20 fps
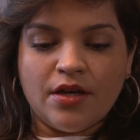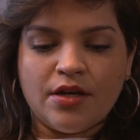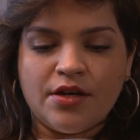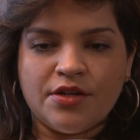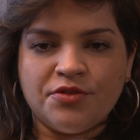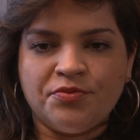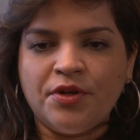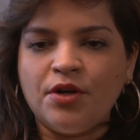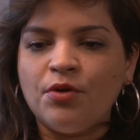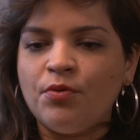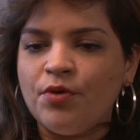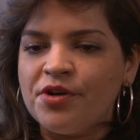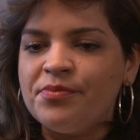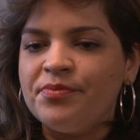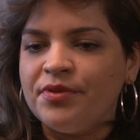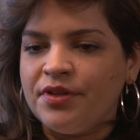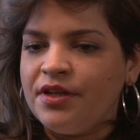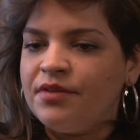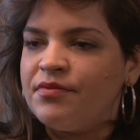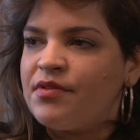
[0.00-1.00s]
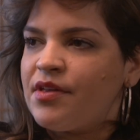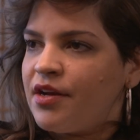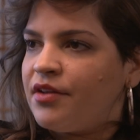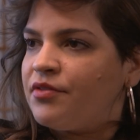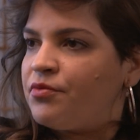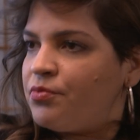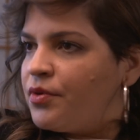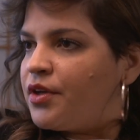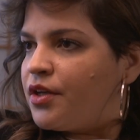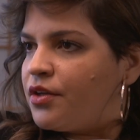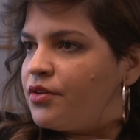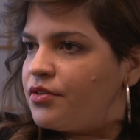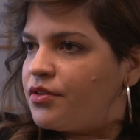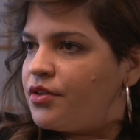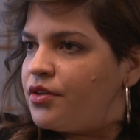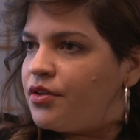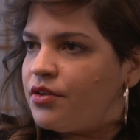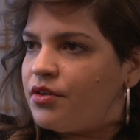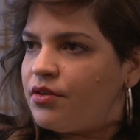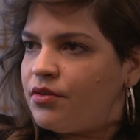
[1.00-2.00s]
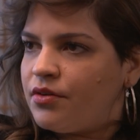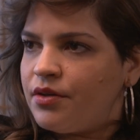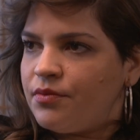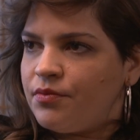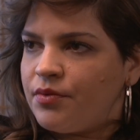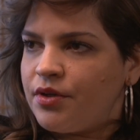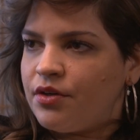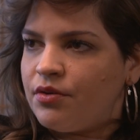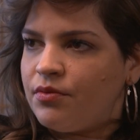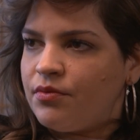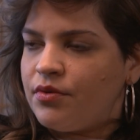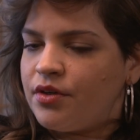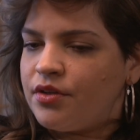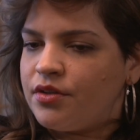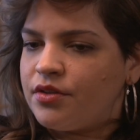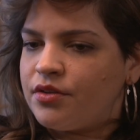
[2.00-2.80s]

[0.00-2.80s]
because we don't want to believe that it's real, and we don't want to.